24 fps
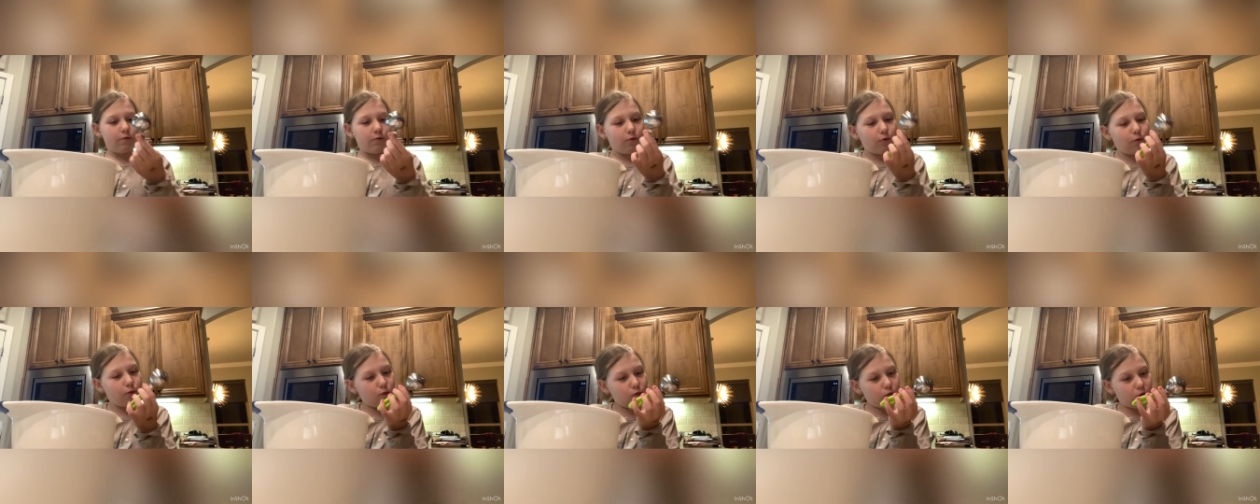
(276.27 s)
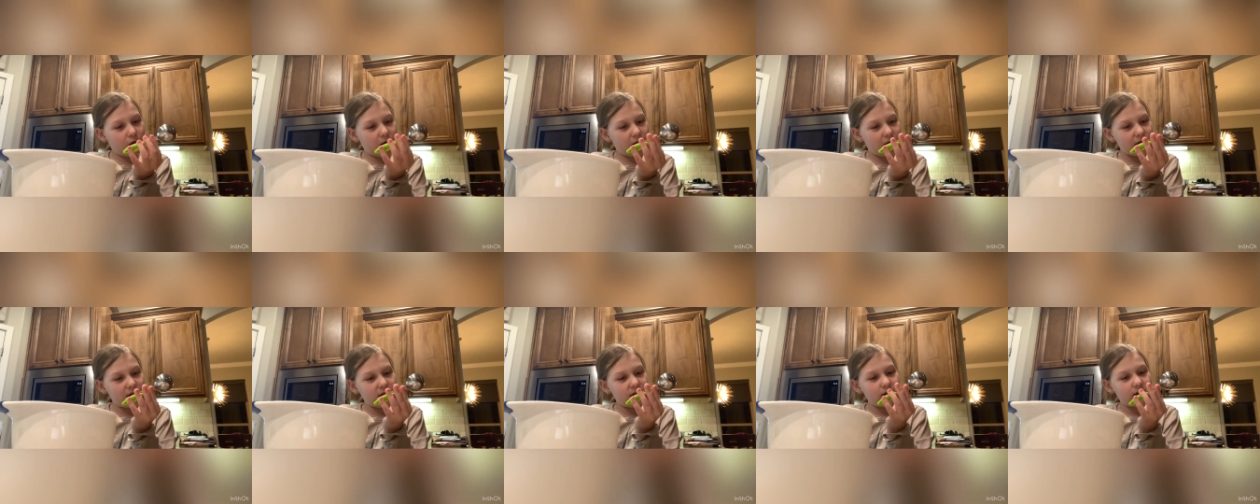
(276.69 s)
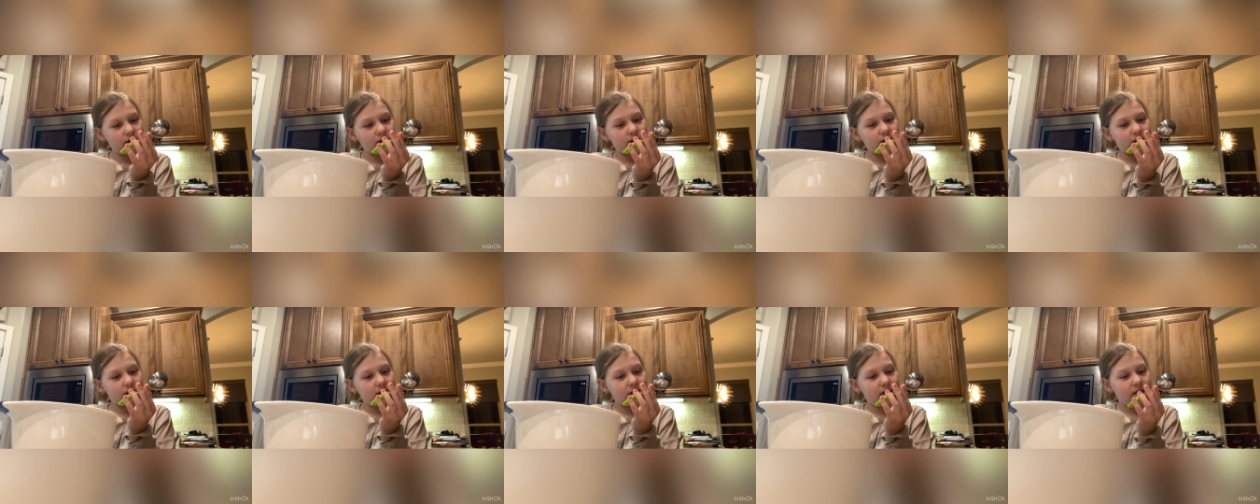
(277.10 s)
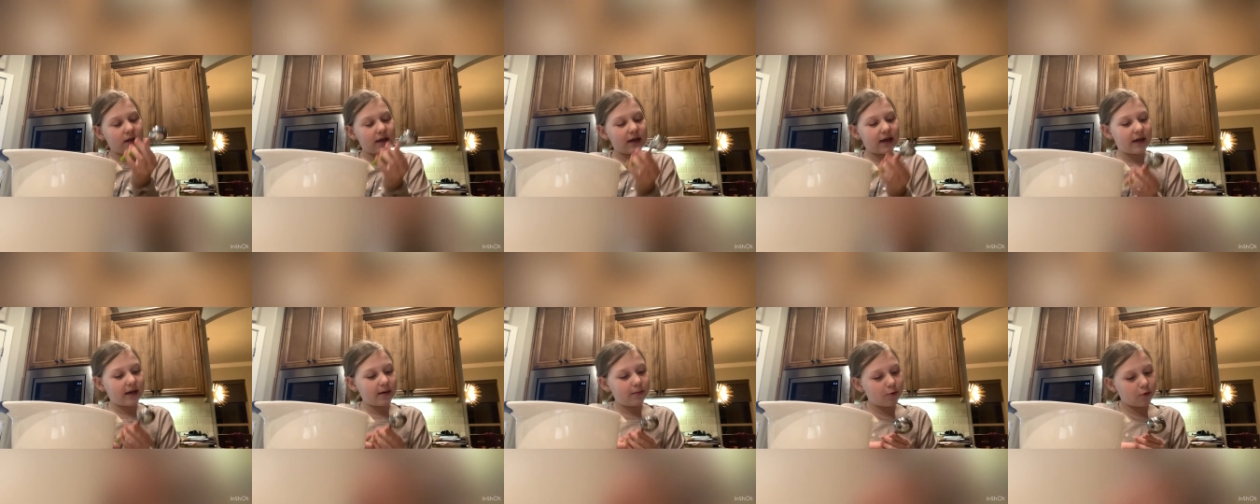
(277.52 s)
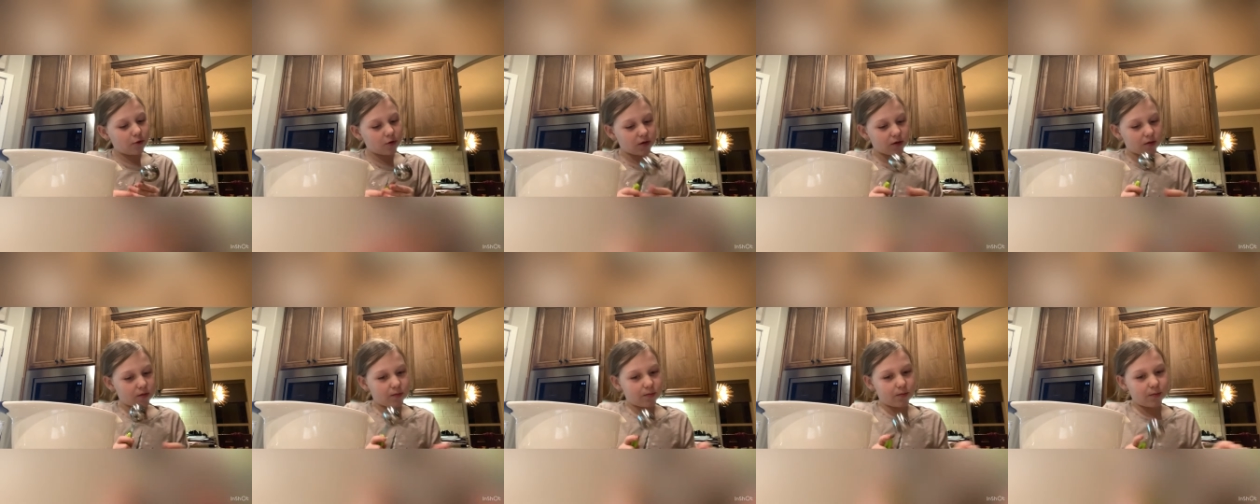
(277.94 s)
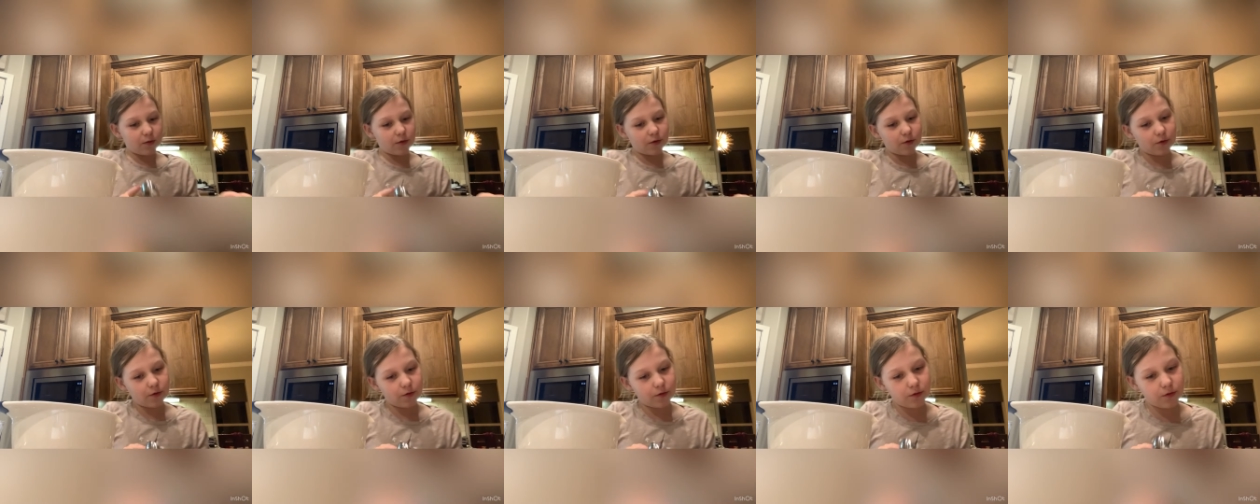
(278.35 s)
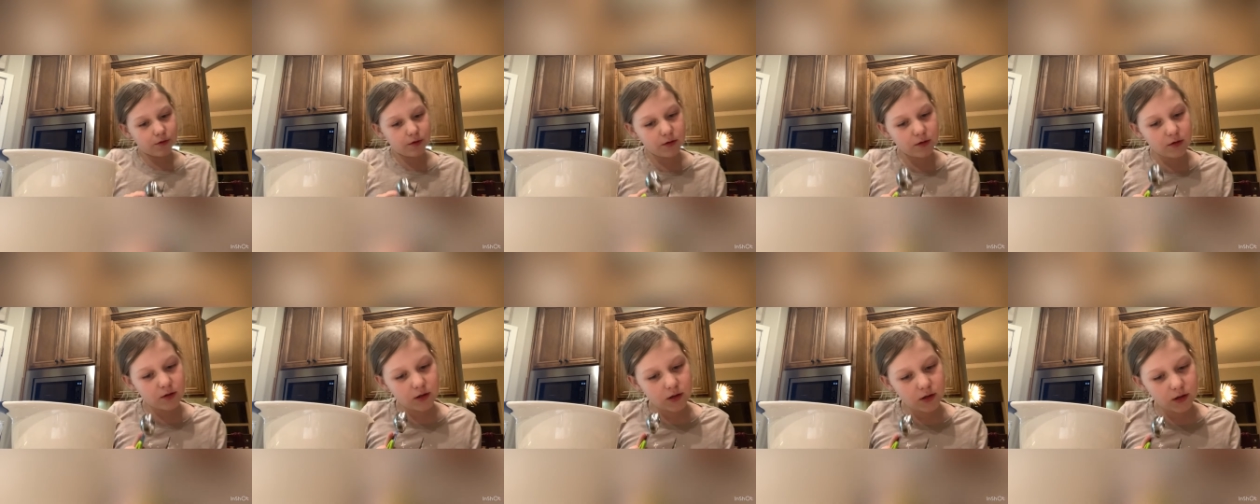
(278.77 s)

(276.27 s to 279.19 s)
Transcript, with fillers: one tablespoon,